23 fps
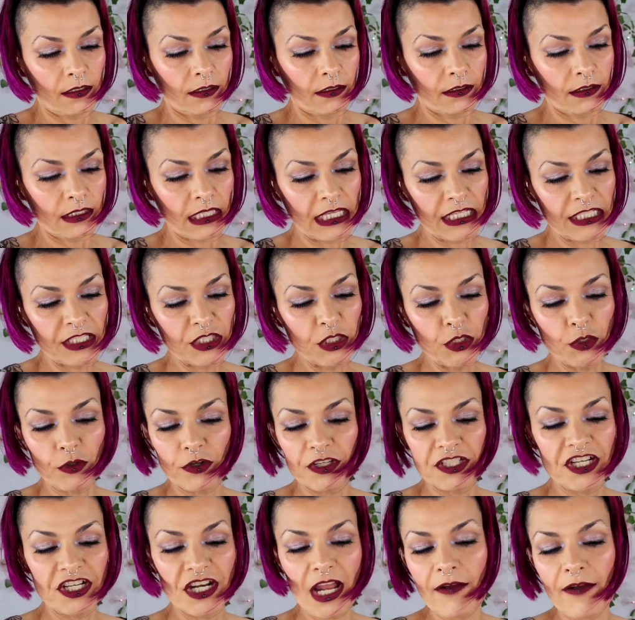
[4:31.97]
These
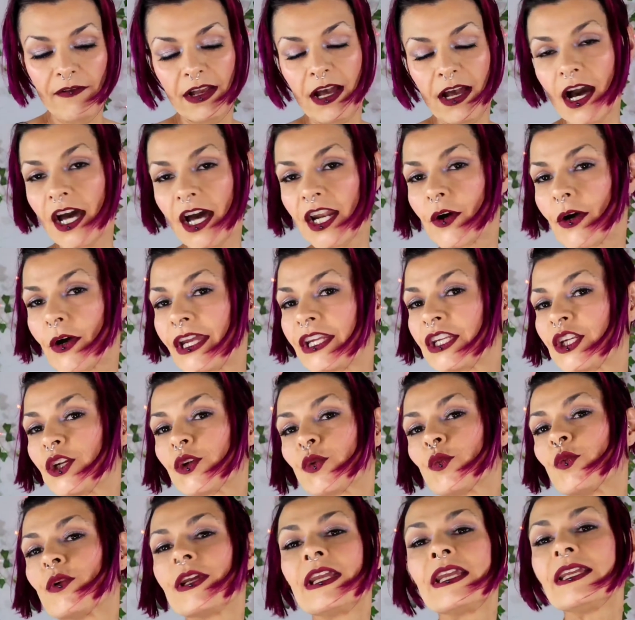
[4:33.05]
nourishing avocado and
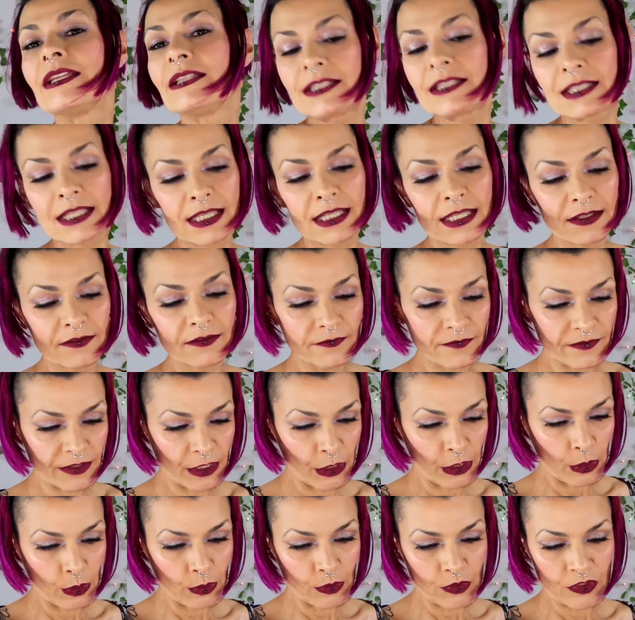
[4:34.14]
green tea
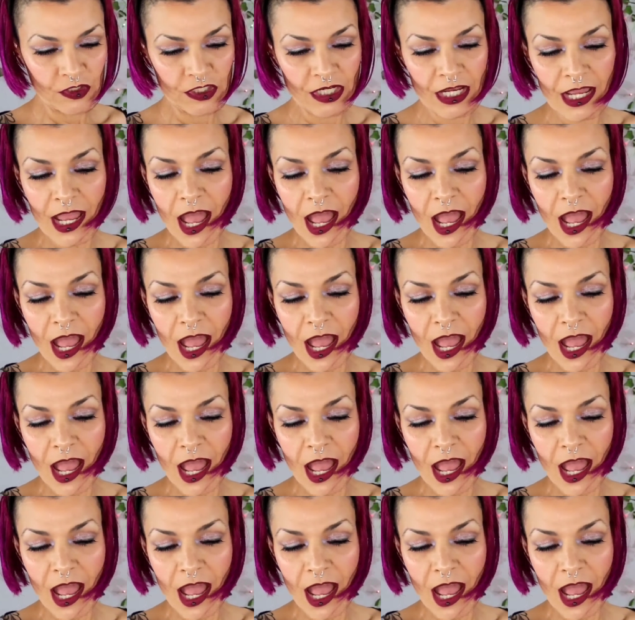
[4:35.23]
infused